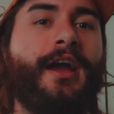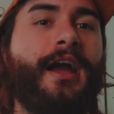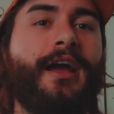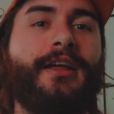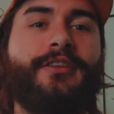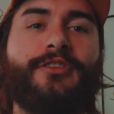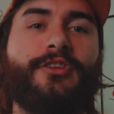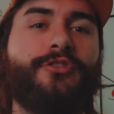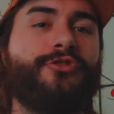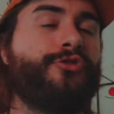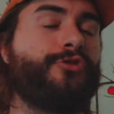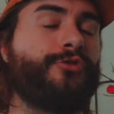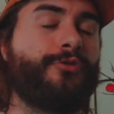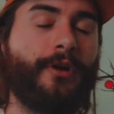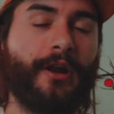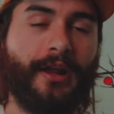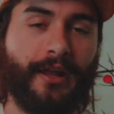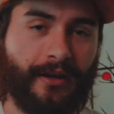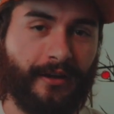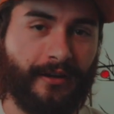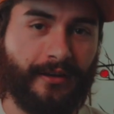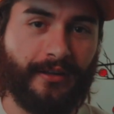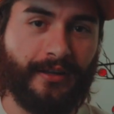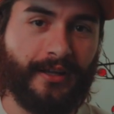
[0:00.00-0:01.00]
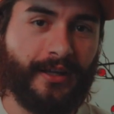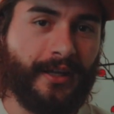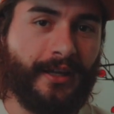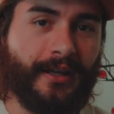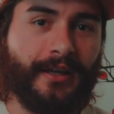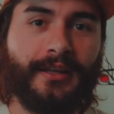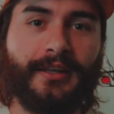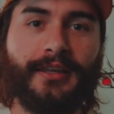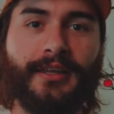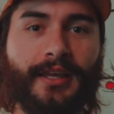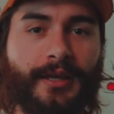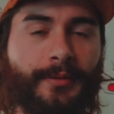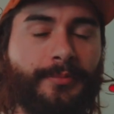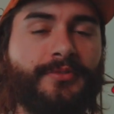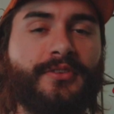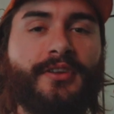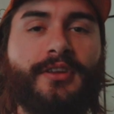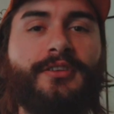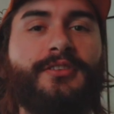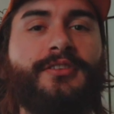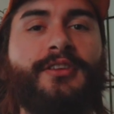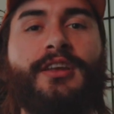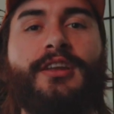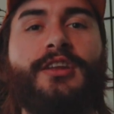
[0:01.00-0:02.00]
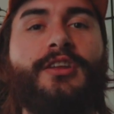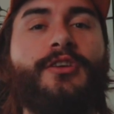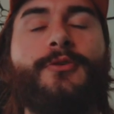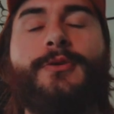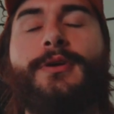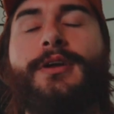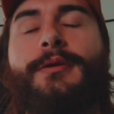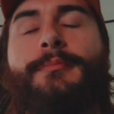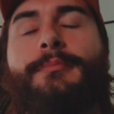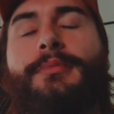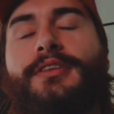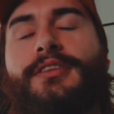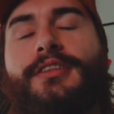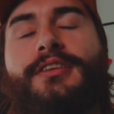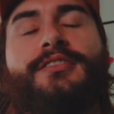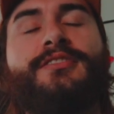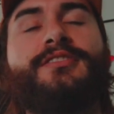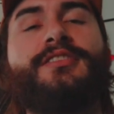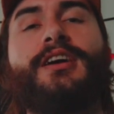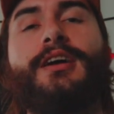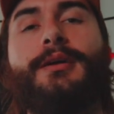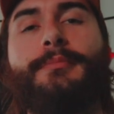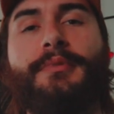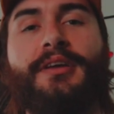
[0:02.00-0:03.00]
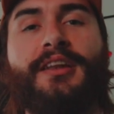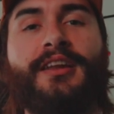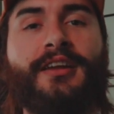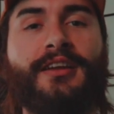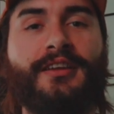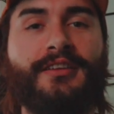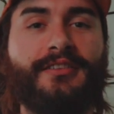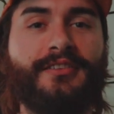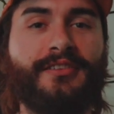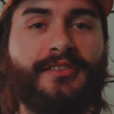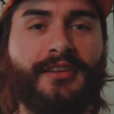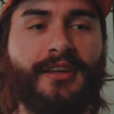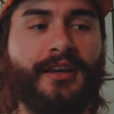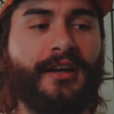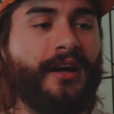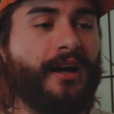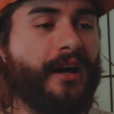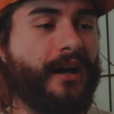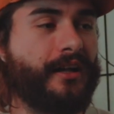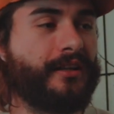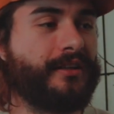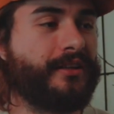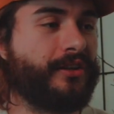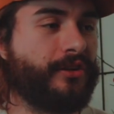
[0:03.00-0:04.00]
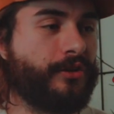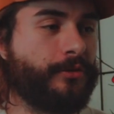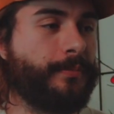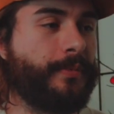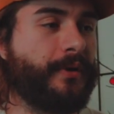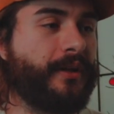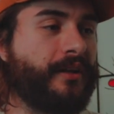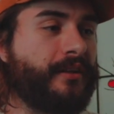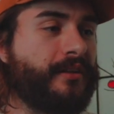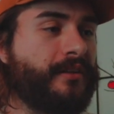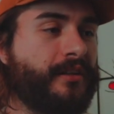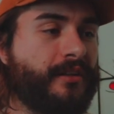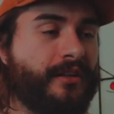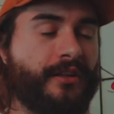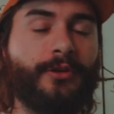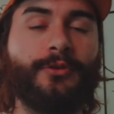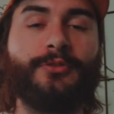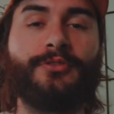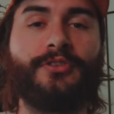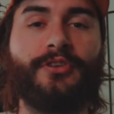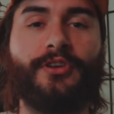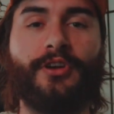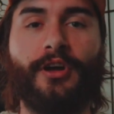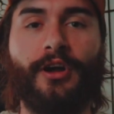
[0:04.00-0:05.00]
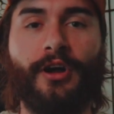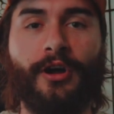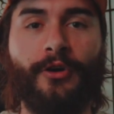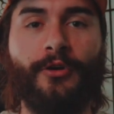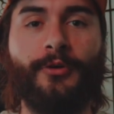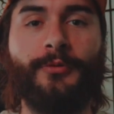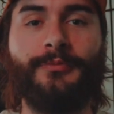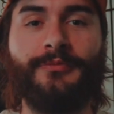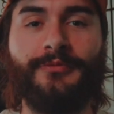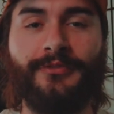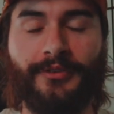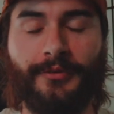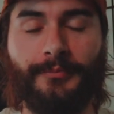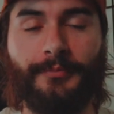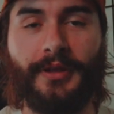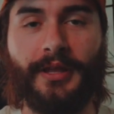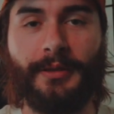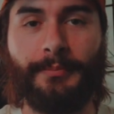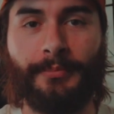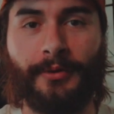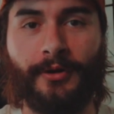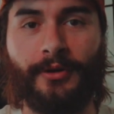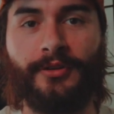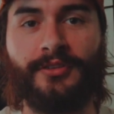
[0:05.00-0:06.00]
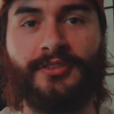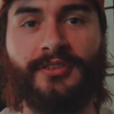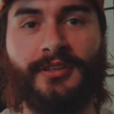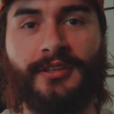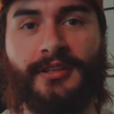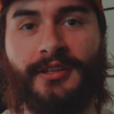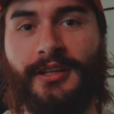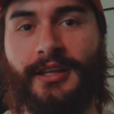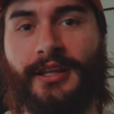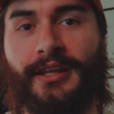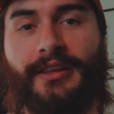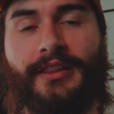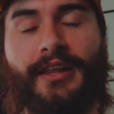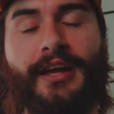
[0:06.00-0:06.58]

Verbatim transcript: and the trend keeps continuing, but this time it hits a little bit closer to home for me personally.